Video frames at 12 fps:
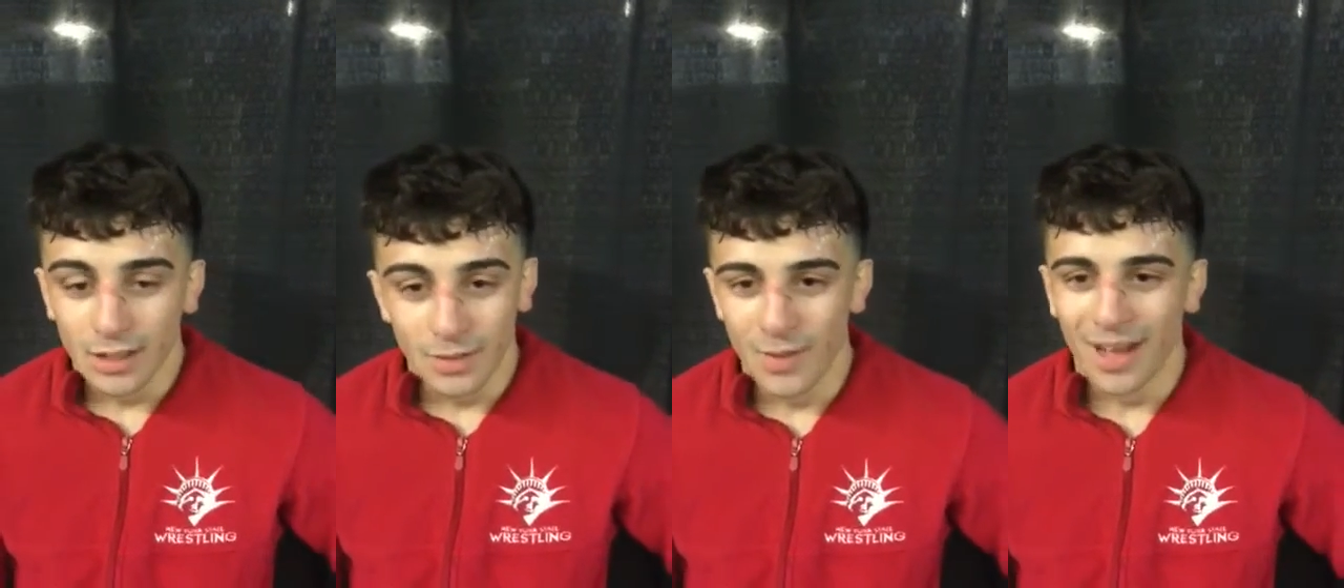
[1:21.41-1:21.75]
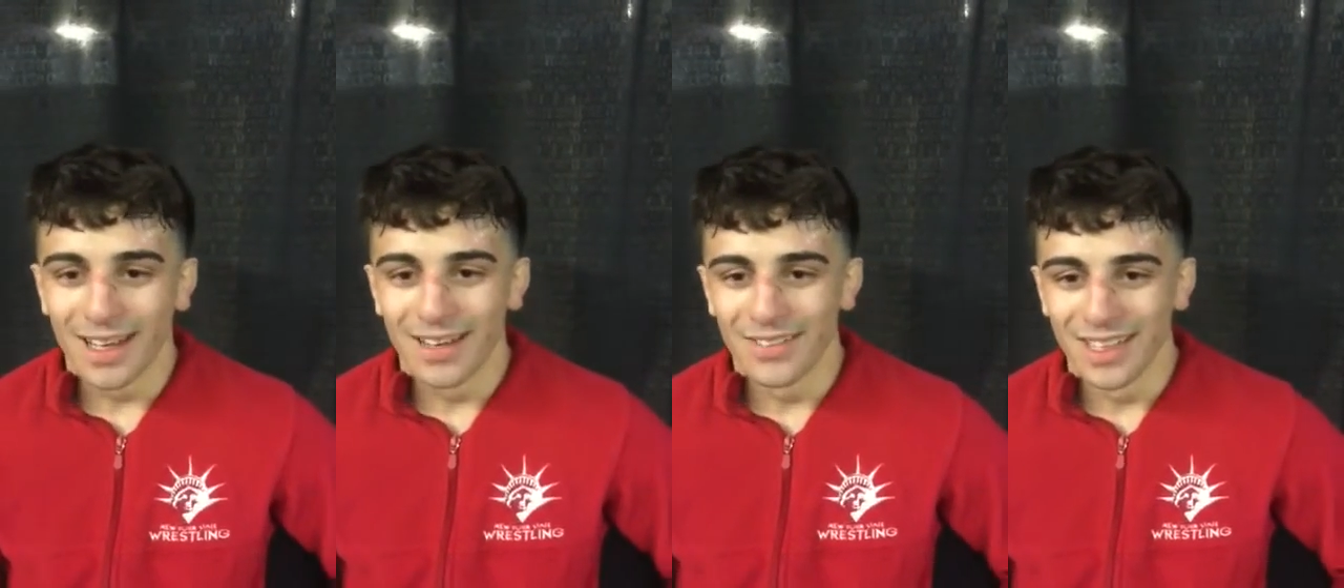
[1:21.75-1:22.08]
I'm
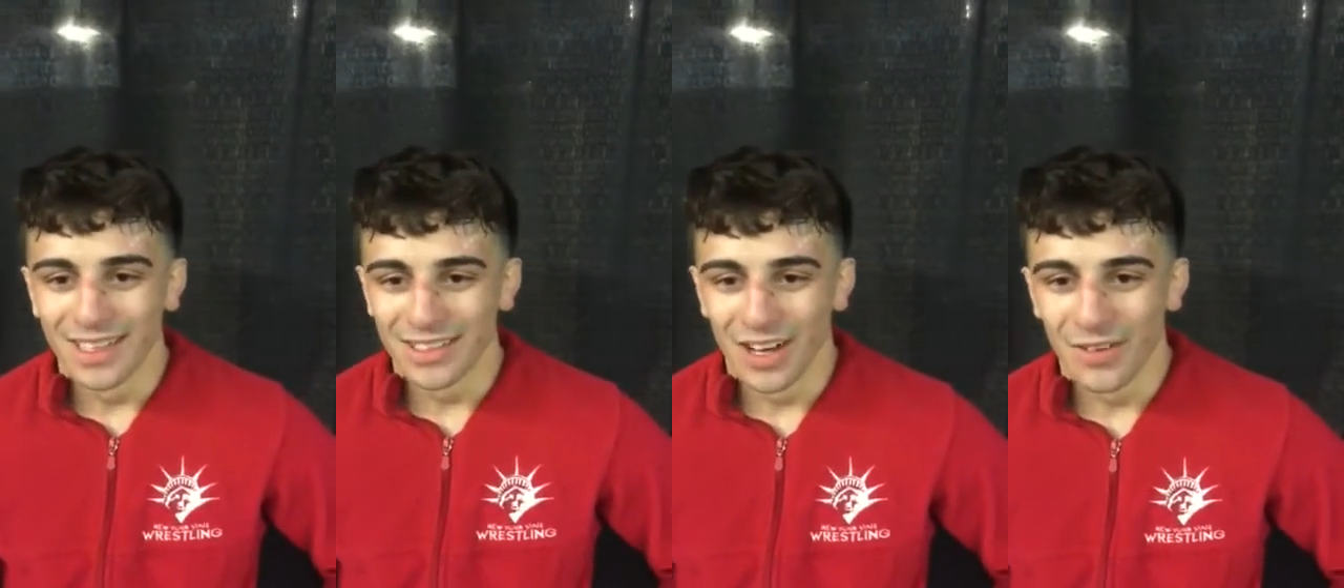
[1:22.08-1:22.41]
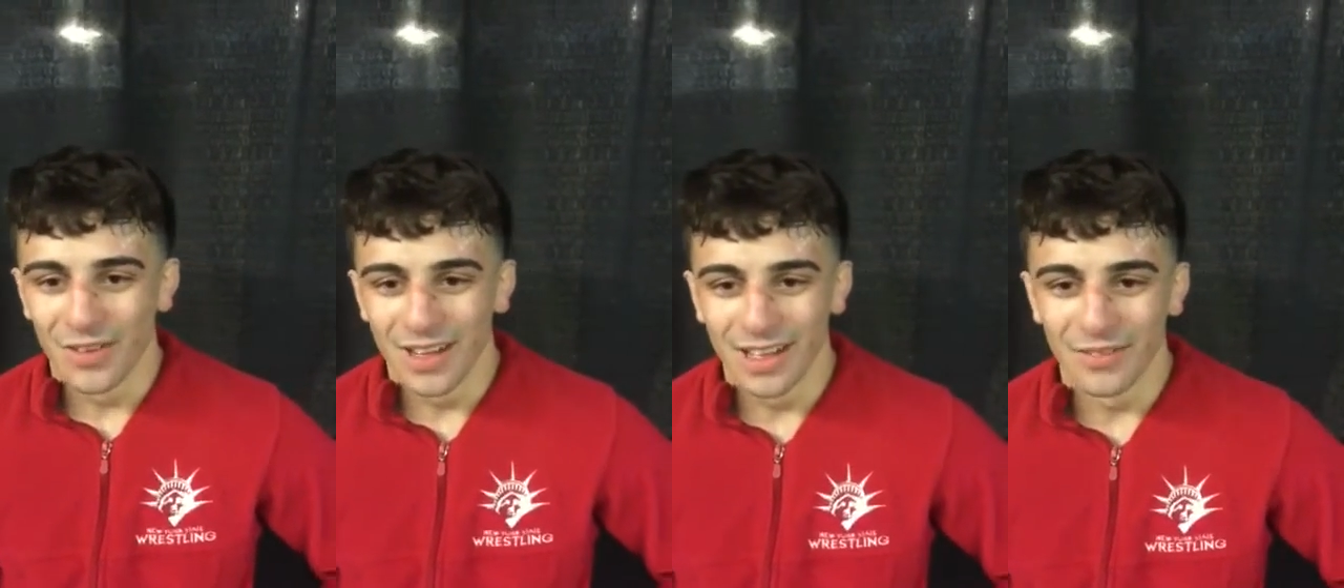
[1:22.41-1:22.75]
not giving this
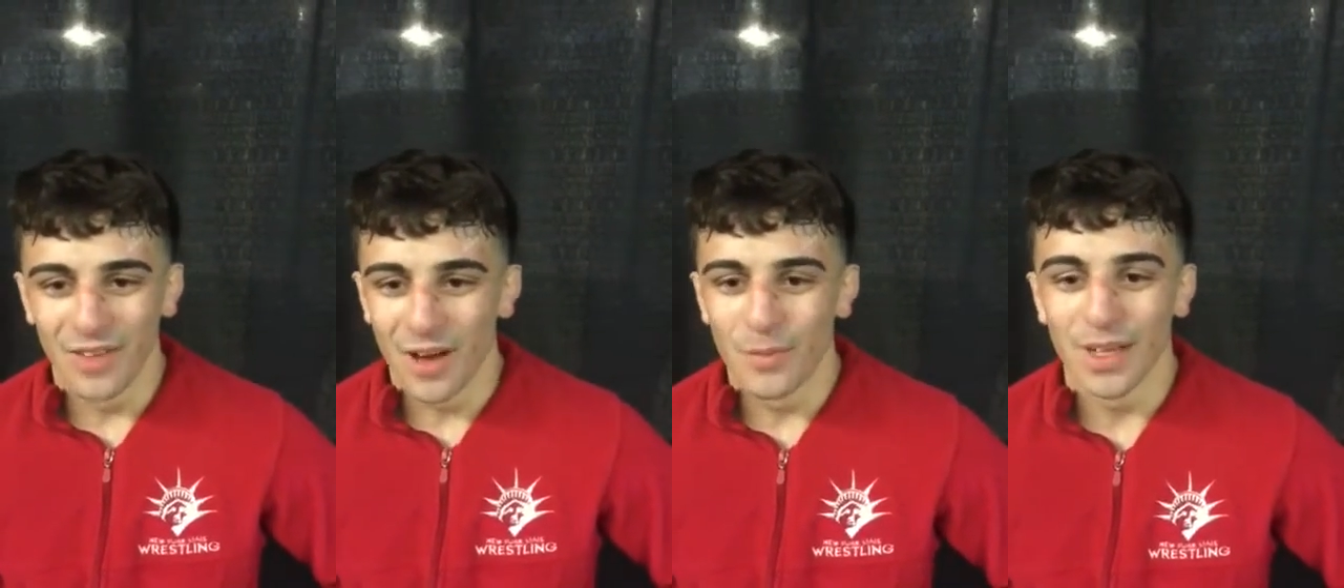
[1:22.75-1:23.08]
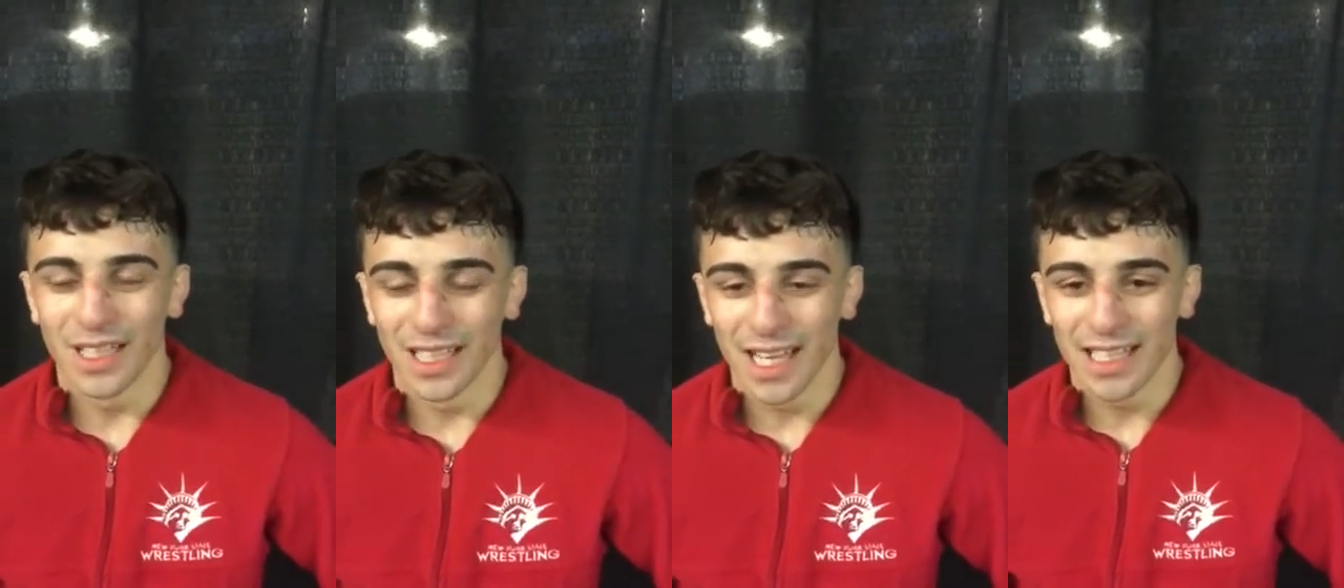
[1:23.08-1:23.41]
up. I'm not
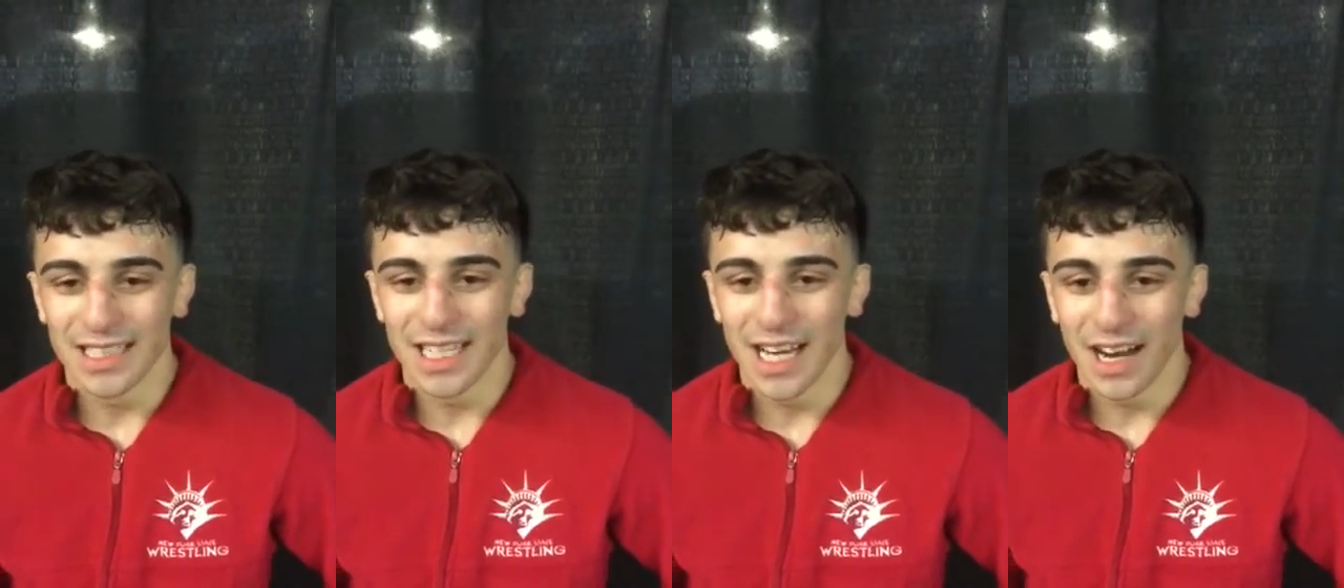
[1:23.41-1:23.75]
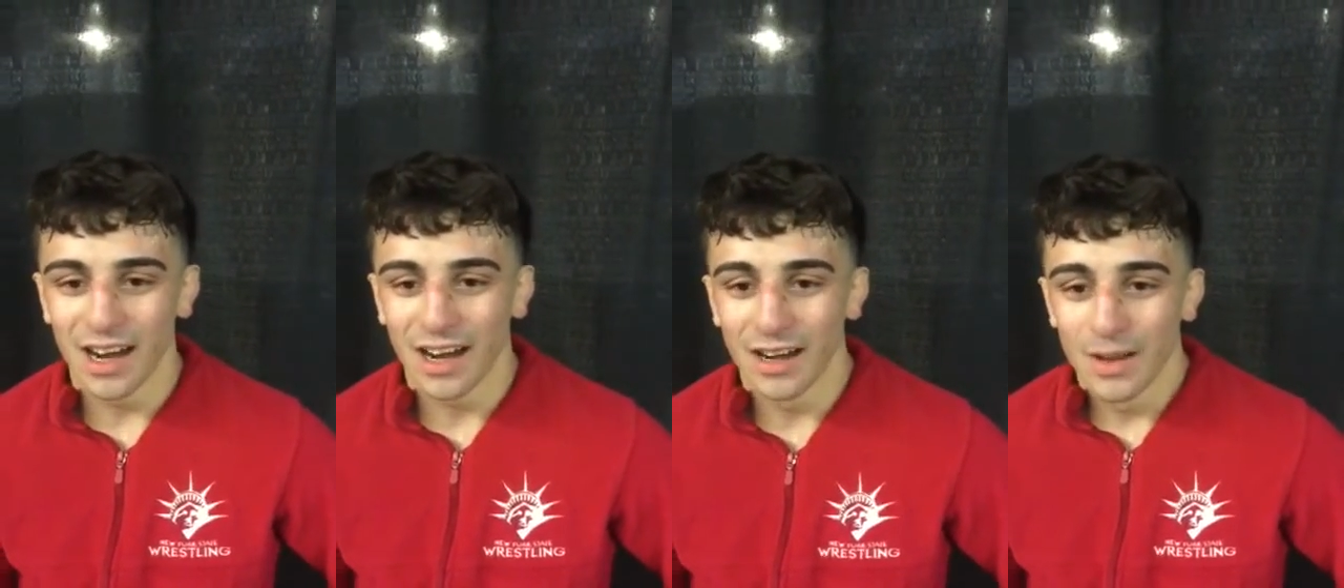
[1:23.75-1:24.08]
being lazy
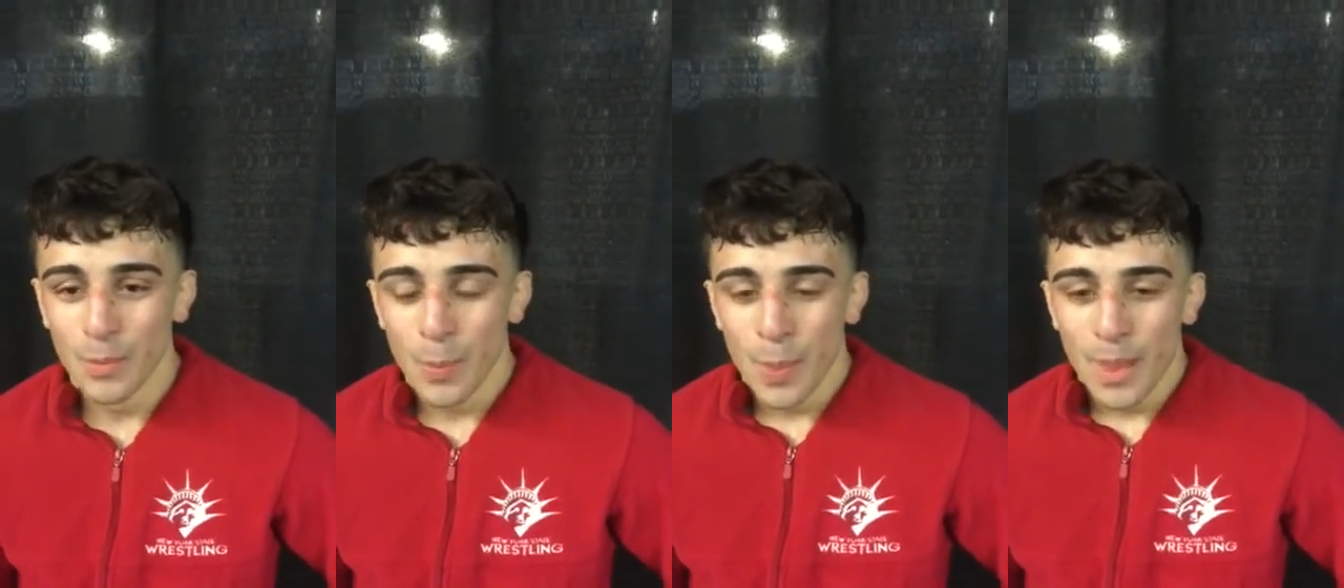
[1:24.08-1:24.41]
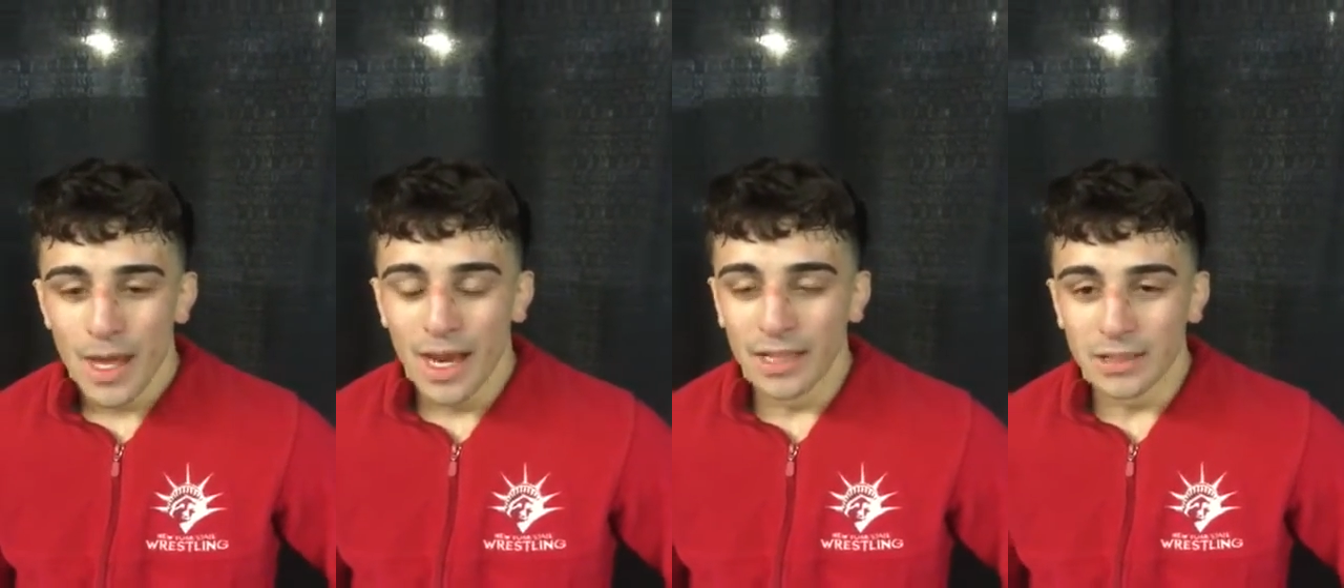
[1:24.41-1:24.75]
here,
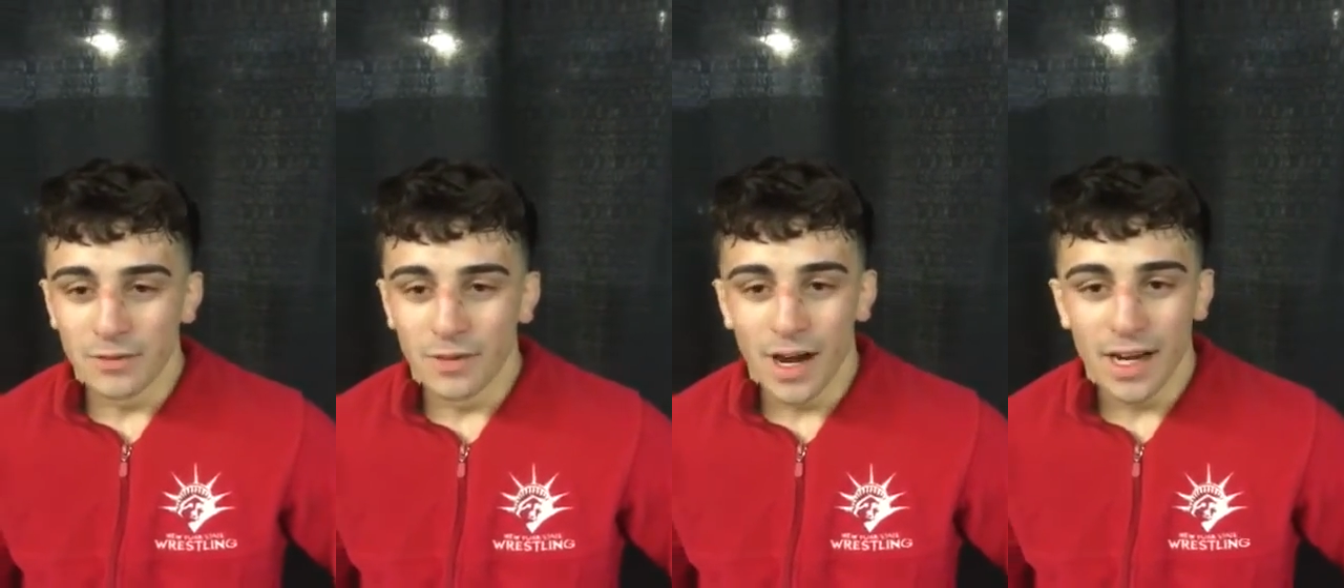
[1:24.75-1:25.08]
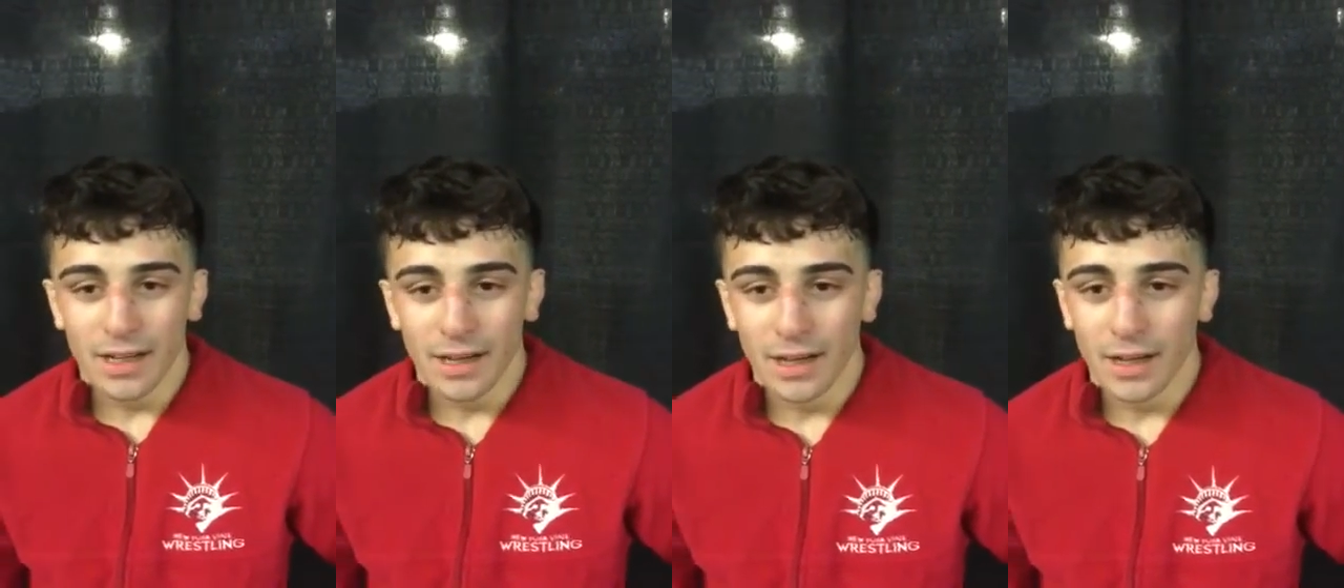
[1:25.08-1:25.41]
and it's a fight.